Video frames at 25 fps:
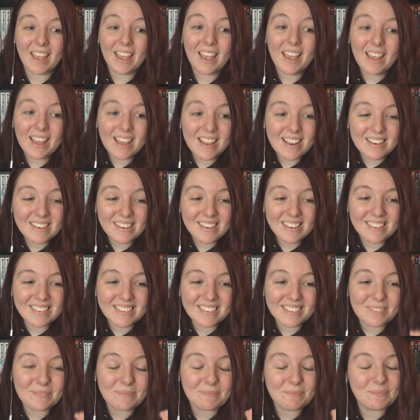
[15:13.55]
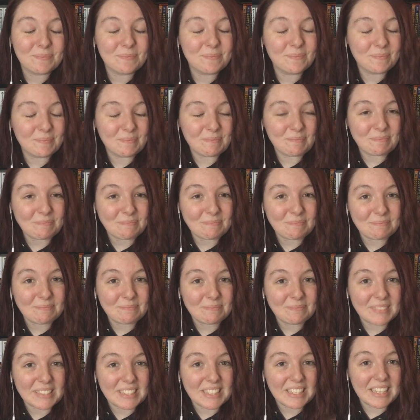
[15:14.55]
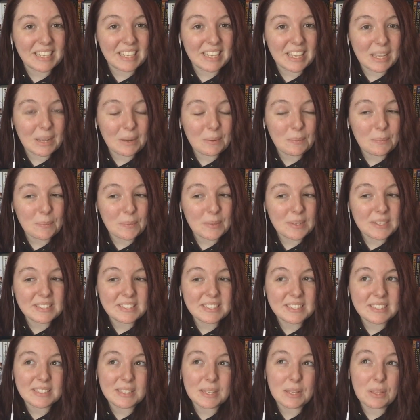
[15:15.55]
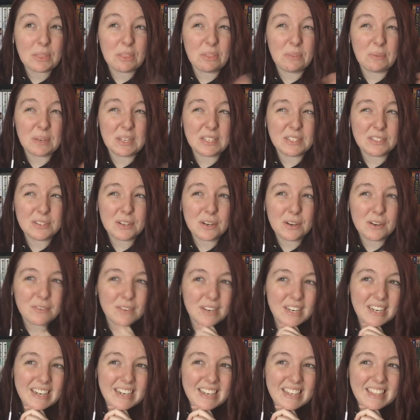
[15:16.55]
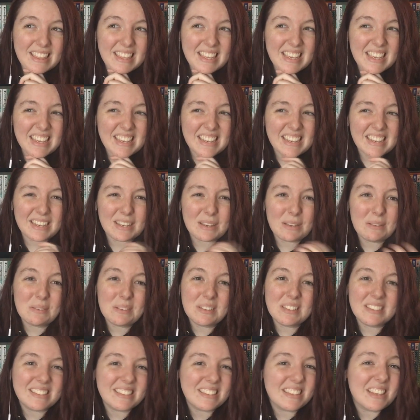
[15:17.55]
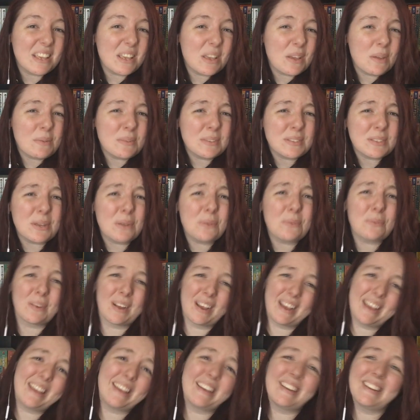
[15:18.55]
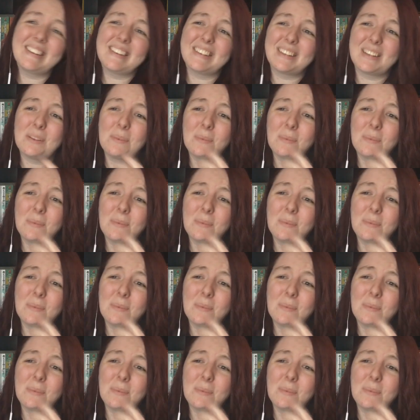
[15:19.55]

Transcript: And it was a three-star read, I think. It was it was all right.